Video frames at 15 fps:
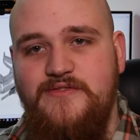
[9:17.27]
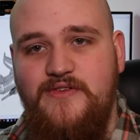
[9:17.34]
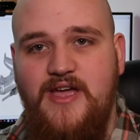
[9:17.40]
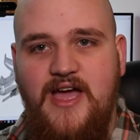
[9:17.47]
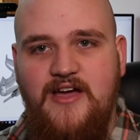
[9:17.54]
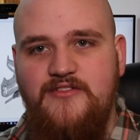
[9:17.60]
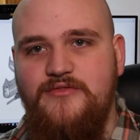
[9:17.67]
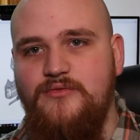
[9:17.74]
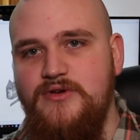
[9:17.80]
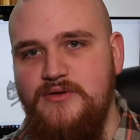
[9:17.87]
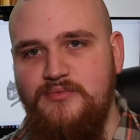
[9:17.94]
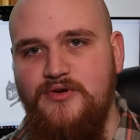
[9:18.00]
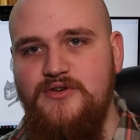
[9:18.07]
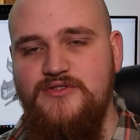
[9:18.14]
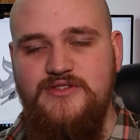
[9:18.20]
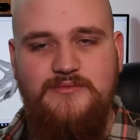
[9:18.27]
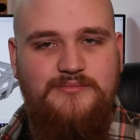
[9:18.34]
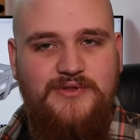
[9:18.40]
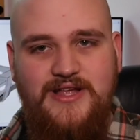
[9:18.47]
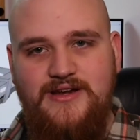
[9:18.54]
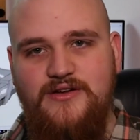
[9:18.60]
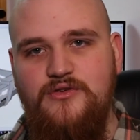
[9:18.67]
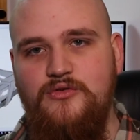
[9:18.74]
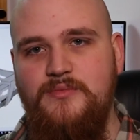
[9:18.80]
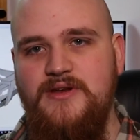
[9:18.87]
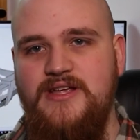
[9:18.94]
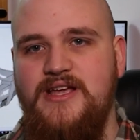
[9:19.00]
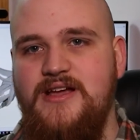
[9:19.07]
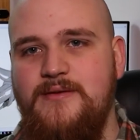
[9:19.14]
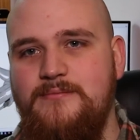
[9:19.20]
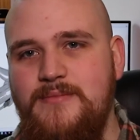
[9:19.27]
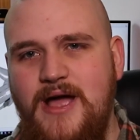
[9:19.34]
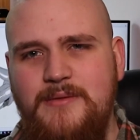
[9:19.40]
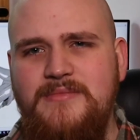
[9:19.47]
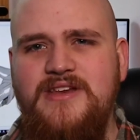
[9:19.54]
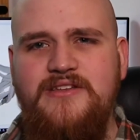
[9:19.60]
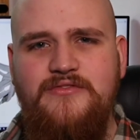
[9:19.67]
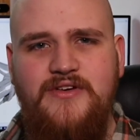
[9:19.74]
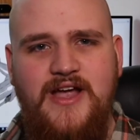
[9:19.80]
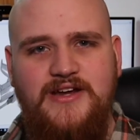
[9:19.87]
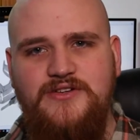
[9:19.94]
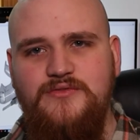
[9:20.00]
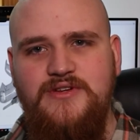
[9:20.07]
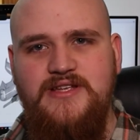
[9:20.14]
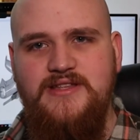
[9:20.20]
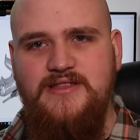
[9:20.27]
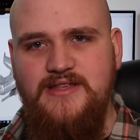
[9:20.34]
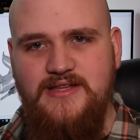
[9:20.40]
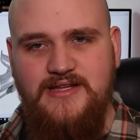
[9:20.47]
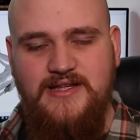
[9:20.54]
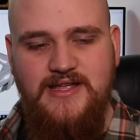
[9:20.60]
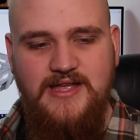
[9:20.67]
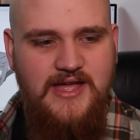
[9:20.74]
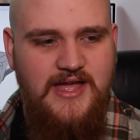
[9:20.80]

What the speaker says: If you have 3D printers, I plan on opening a My Mini Factory thing.